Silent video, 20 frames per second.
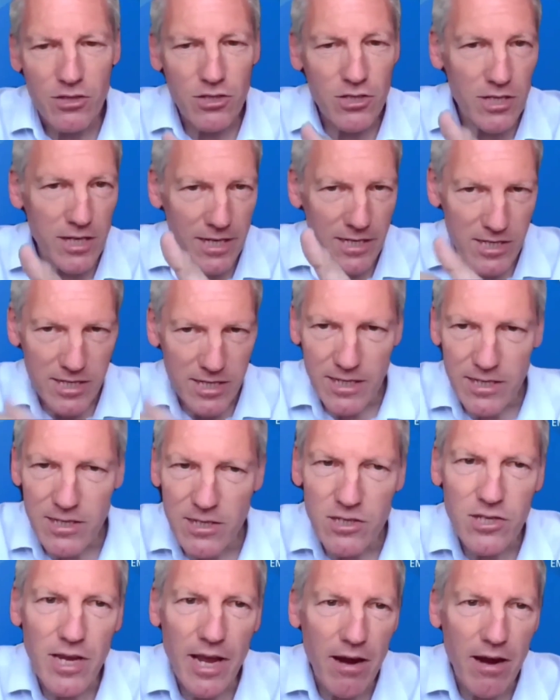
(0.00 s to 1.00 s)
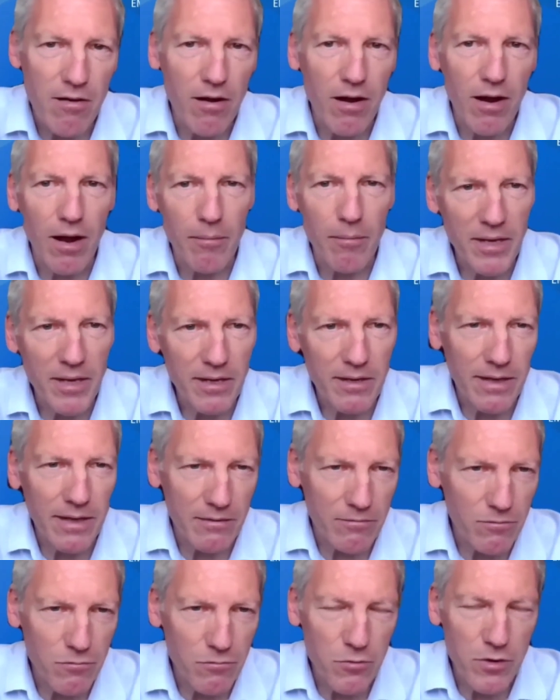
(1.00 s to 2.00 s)
Just listening to Sara, I mean,
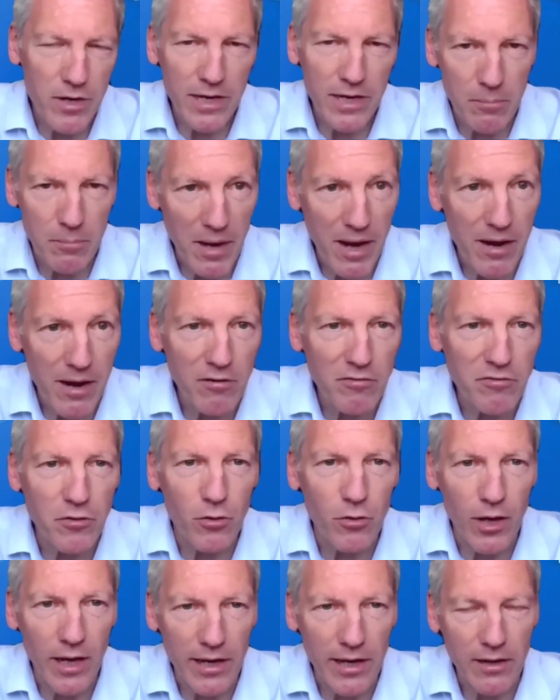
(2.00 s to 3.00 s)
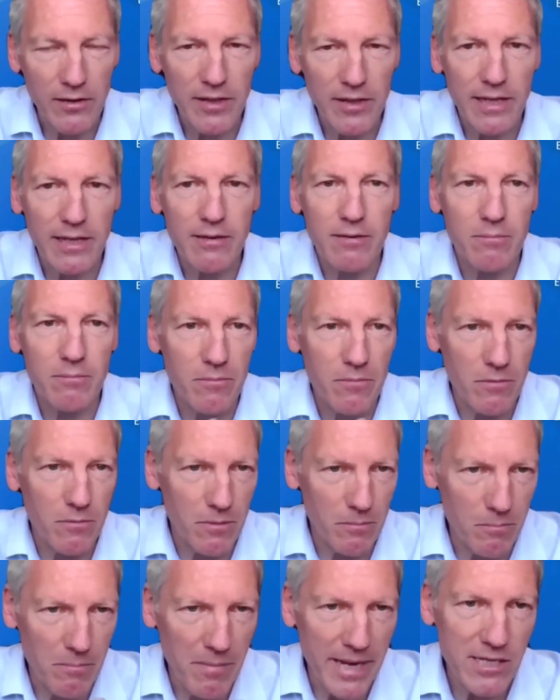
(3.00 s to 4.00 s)
really powerful, and I think
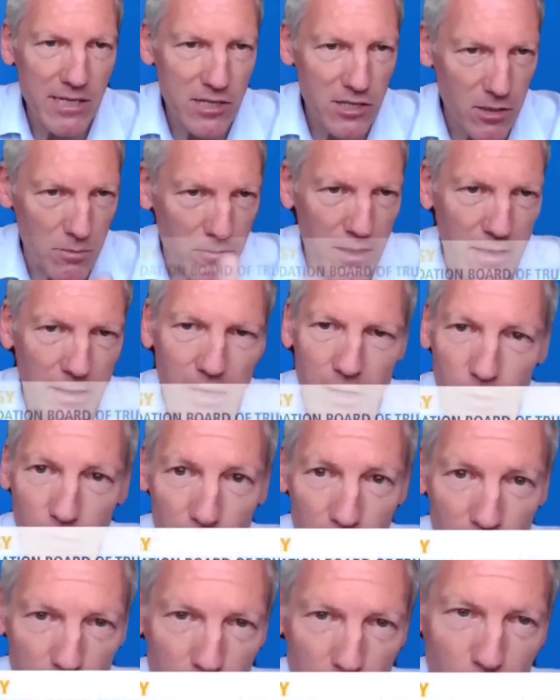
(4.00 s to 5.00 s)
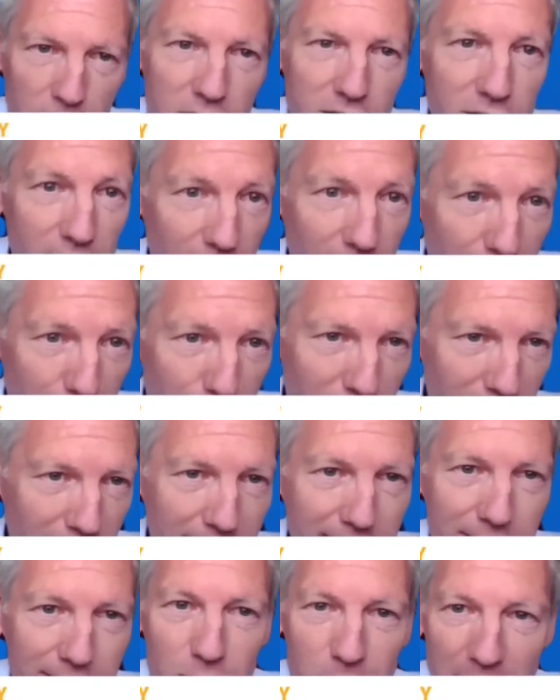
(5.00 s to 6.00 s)
makes a lot of the points that I would
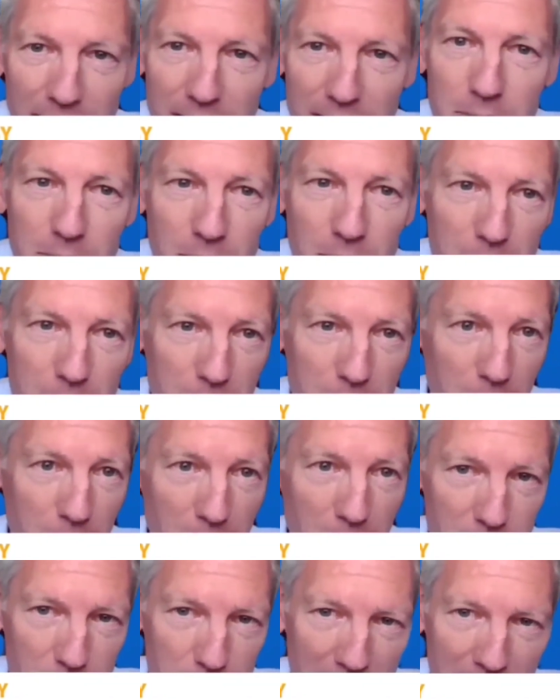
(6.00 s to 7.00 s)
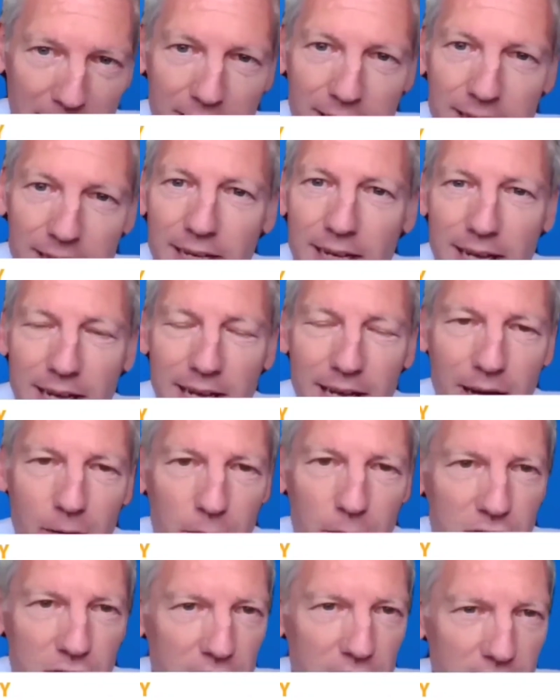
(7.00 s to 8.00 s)
like to make, but much better,
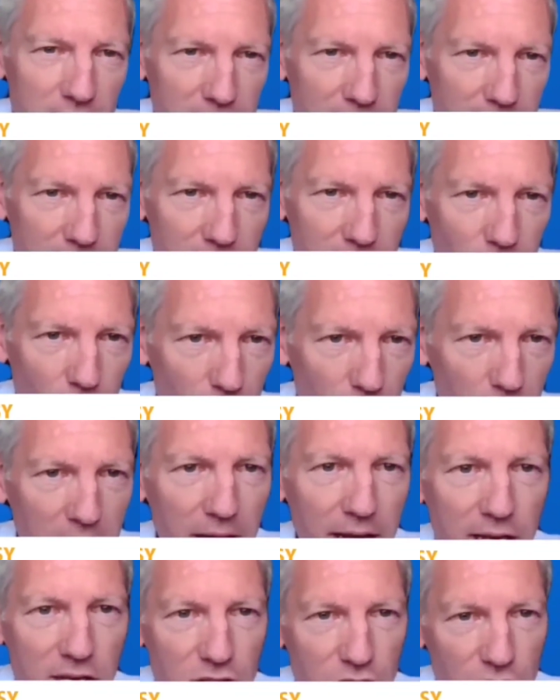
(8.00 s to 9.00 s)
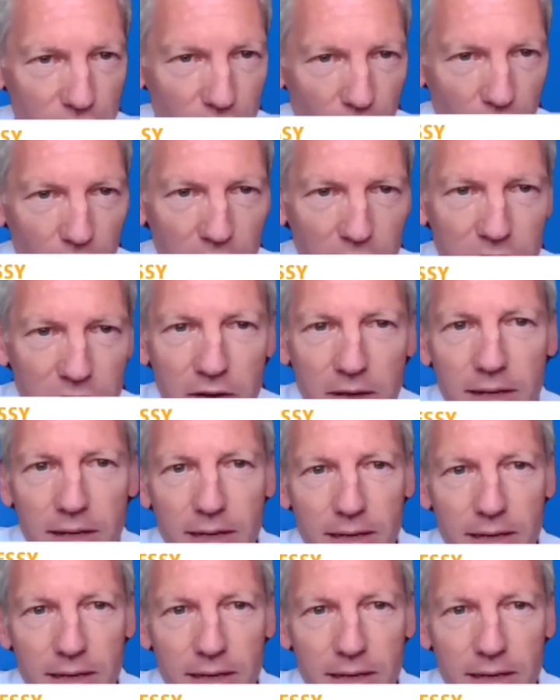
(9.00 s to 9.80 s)
which is this combination of